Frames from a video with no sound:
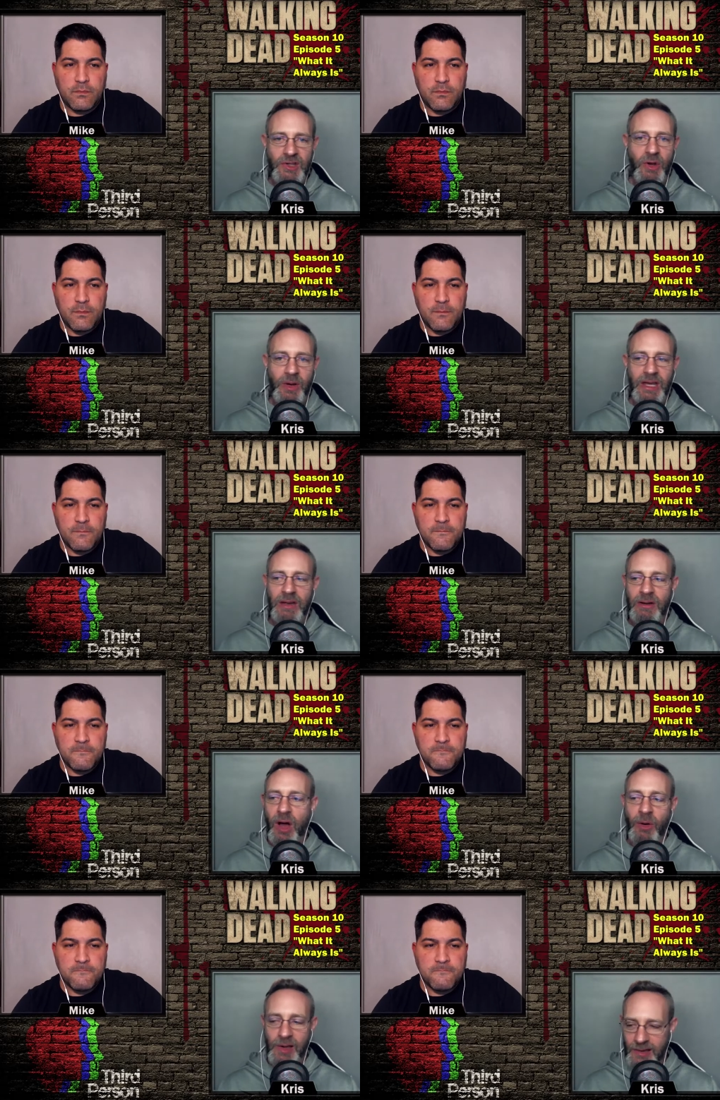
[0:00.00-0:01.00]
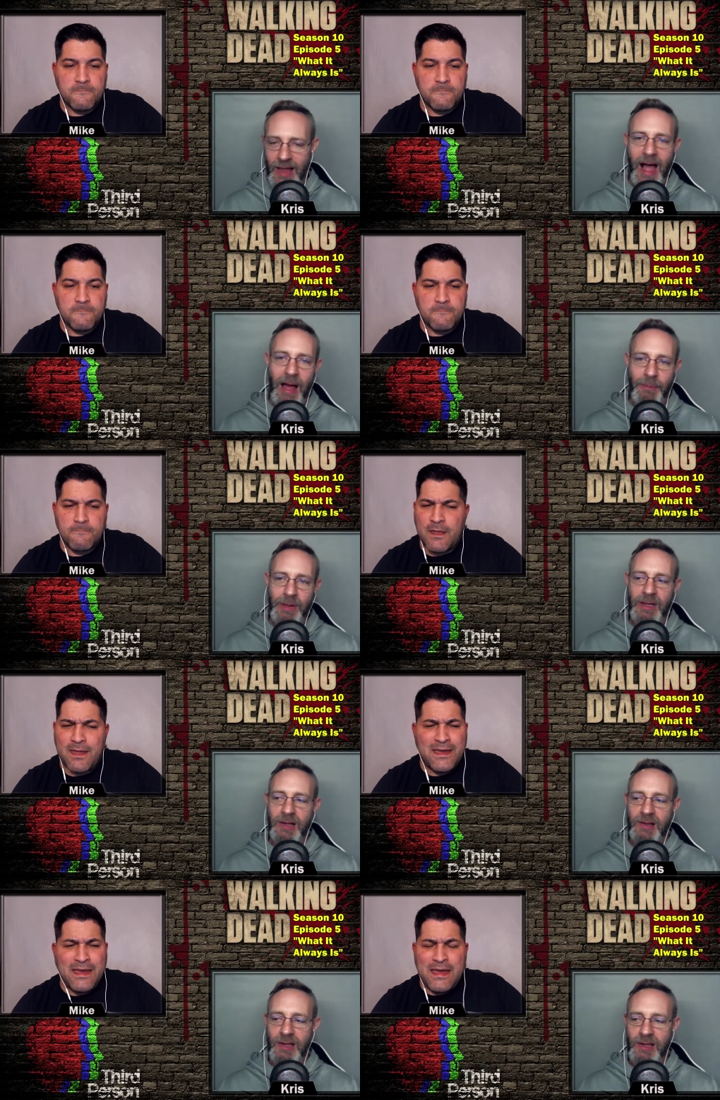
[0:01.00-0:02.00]
Speaker 1: doing it? No, he's not
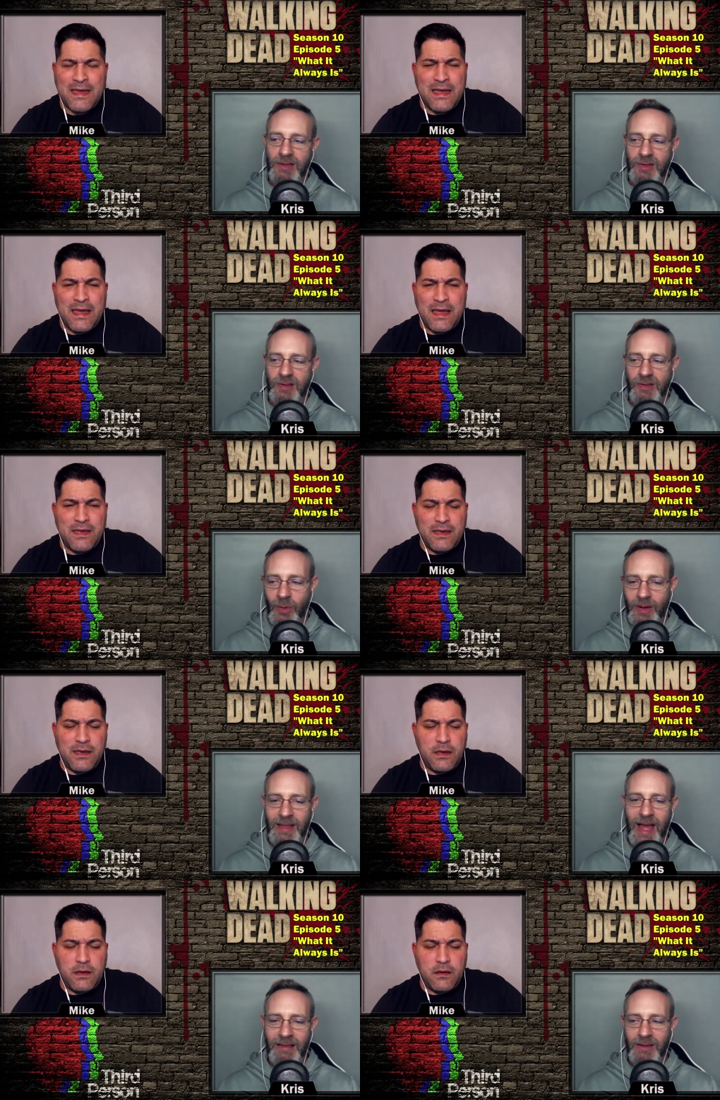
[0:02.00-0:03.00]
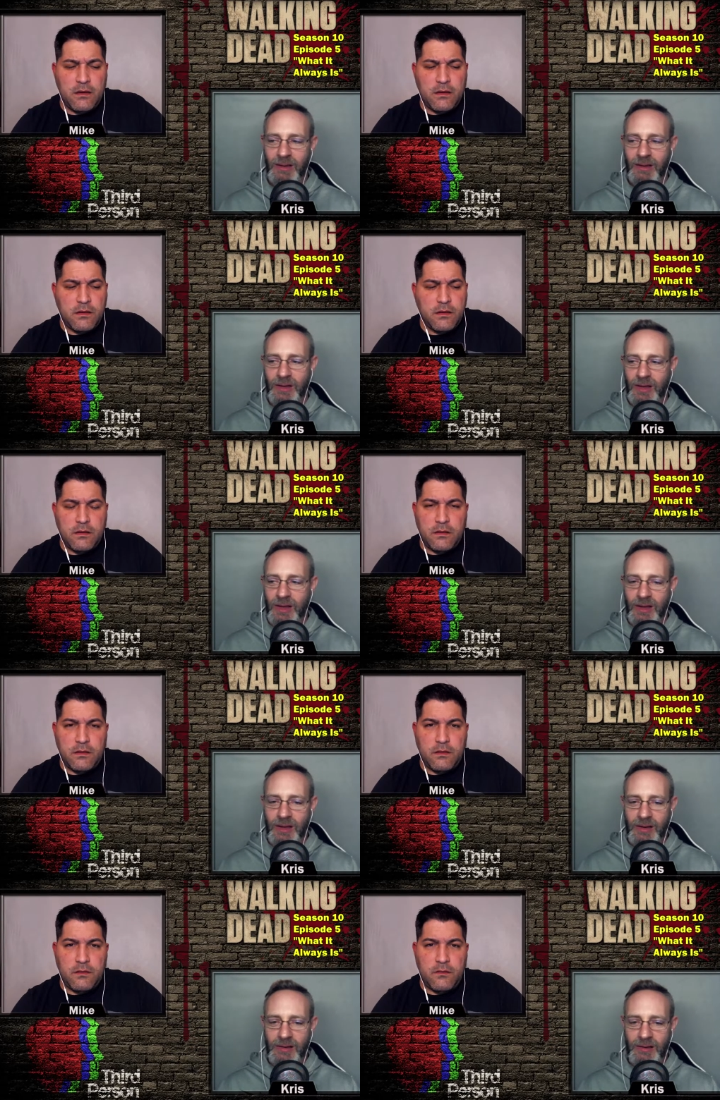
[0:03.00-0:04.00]
because he's just doing that to
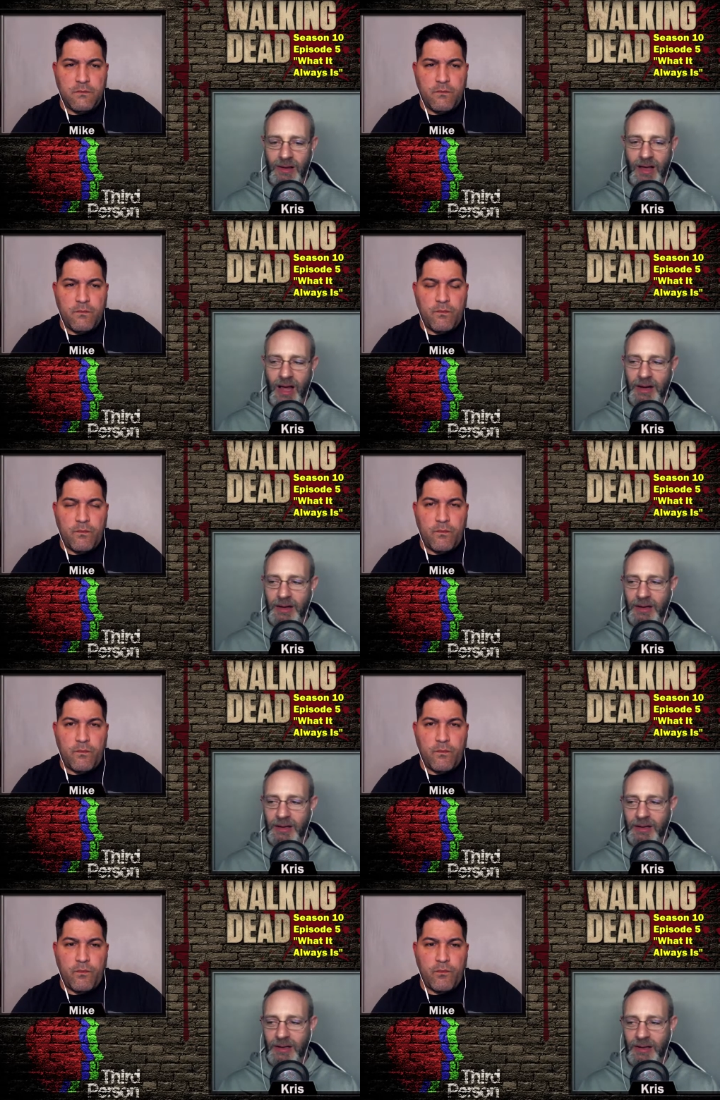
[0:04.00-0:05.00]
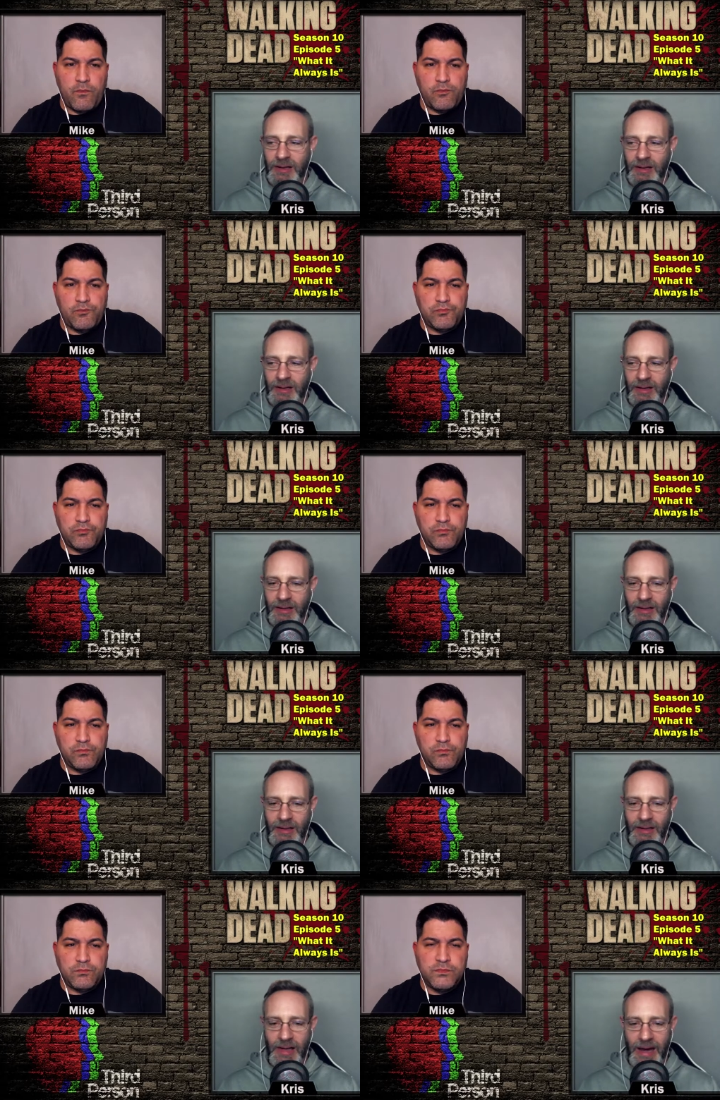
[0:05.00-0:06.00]
to kind of
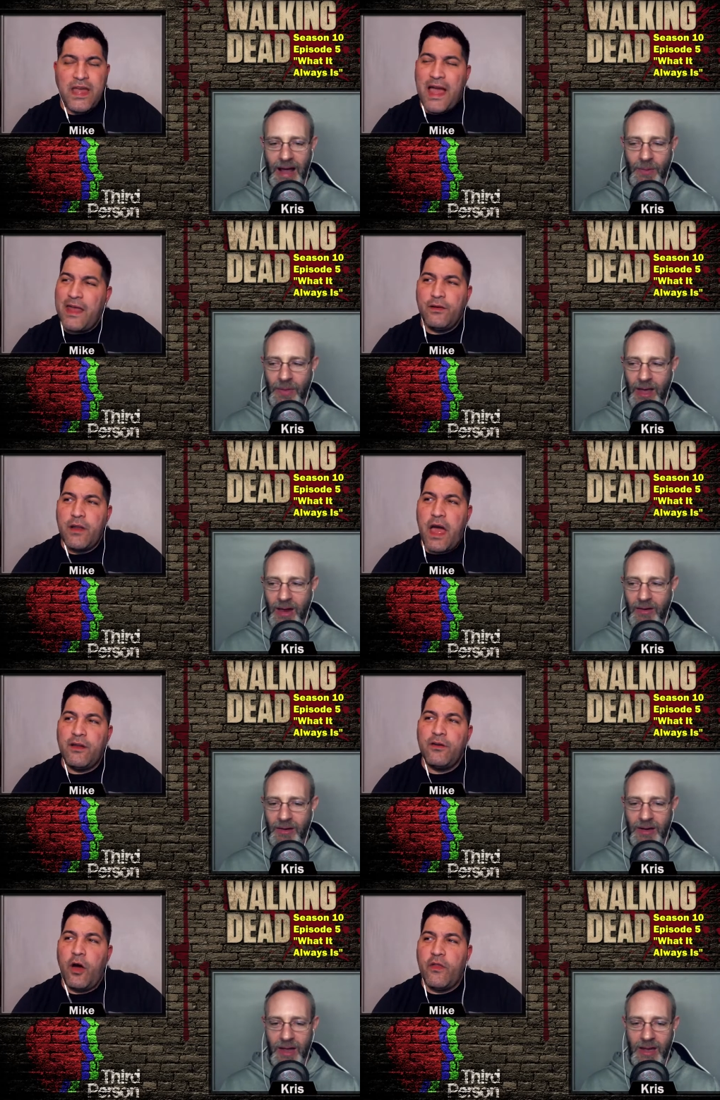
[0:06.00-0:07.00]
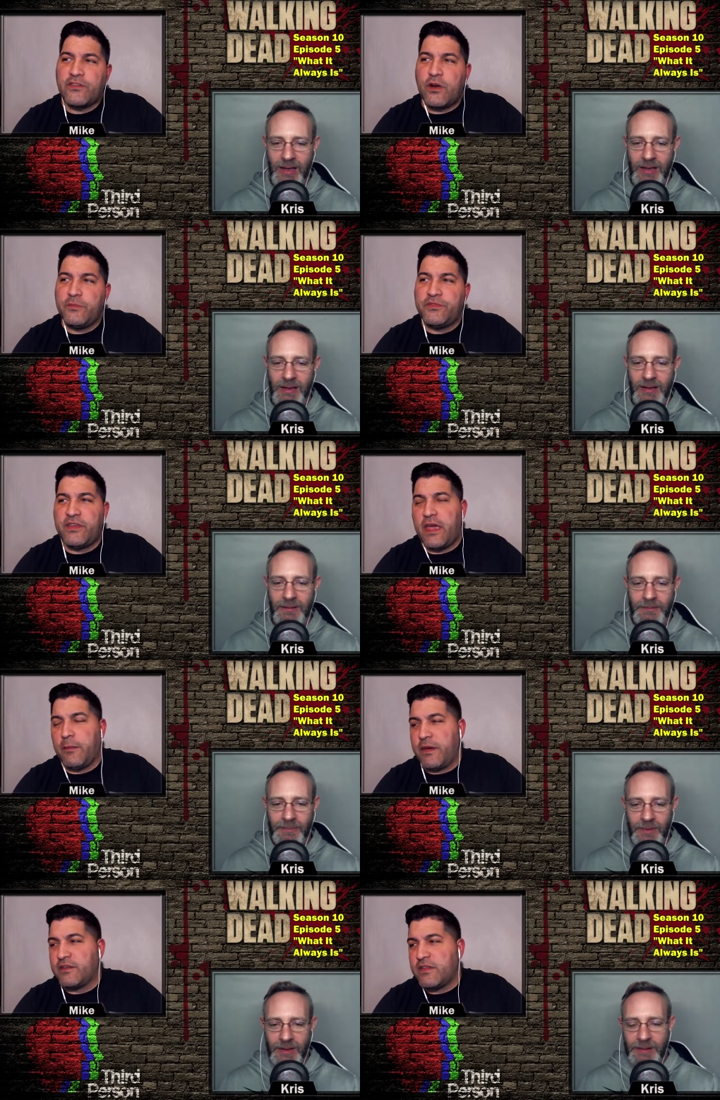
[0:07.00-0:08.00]
Speaker 2: get yeah, out I there. I don't and, know. That's and, what I'm saying
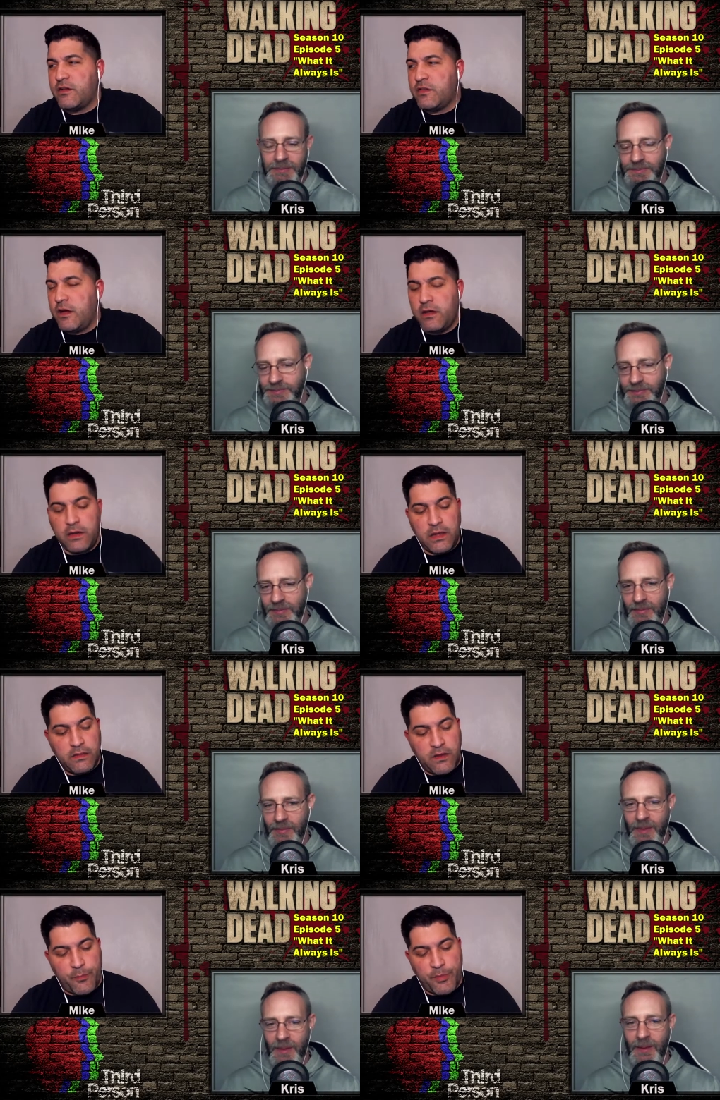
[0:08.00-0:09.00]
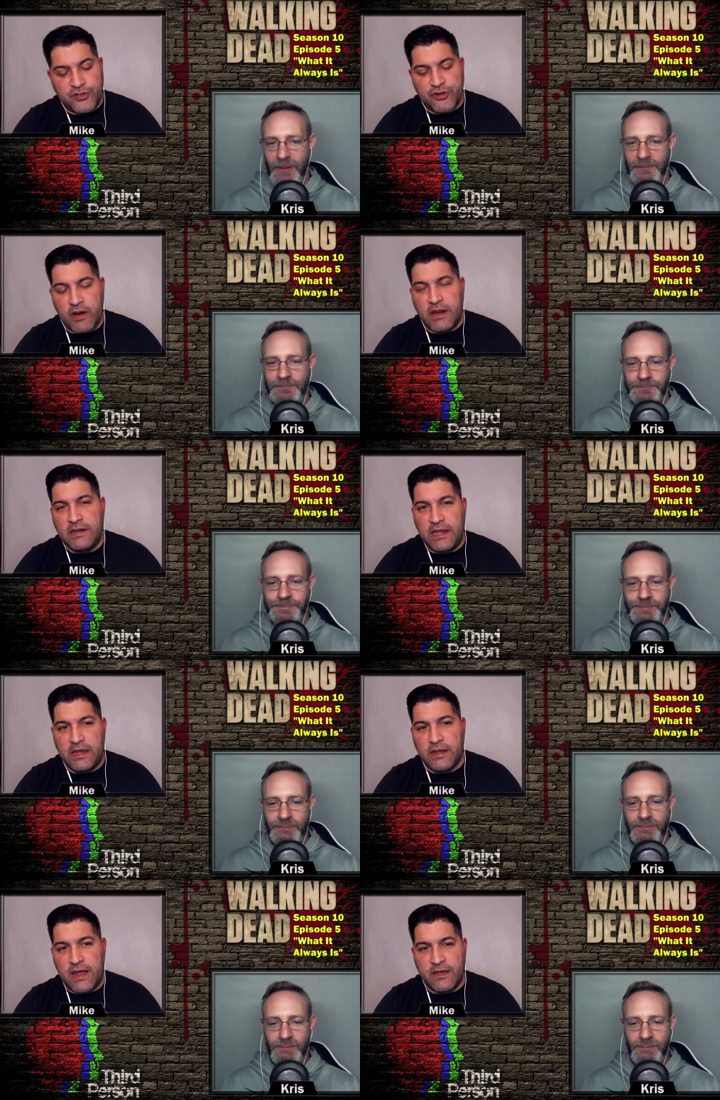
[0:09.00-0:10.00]
because they're, they're, they're portraying
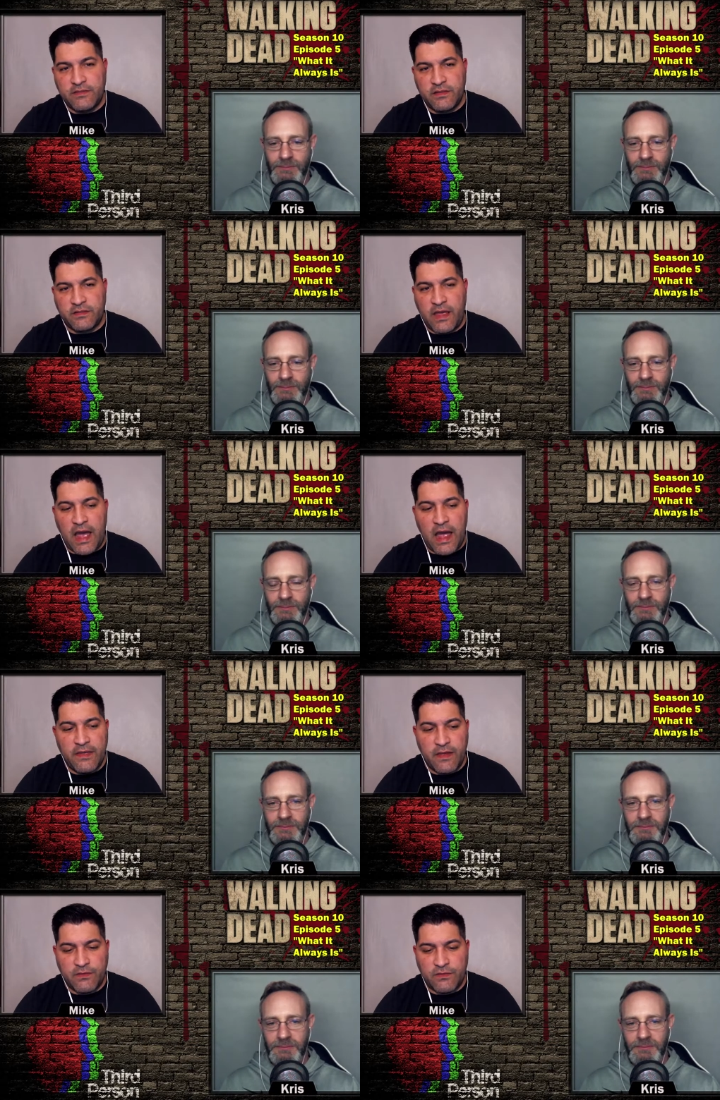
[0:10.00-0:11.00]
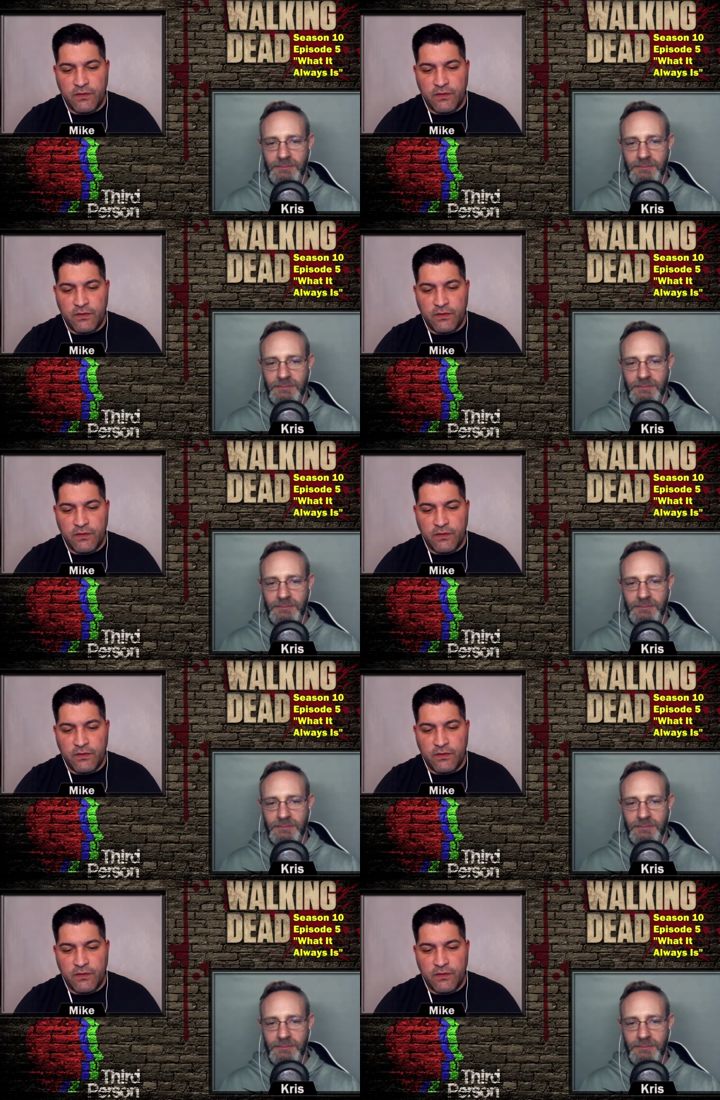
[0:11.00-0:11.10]
Negan as this guy that's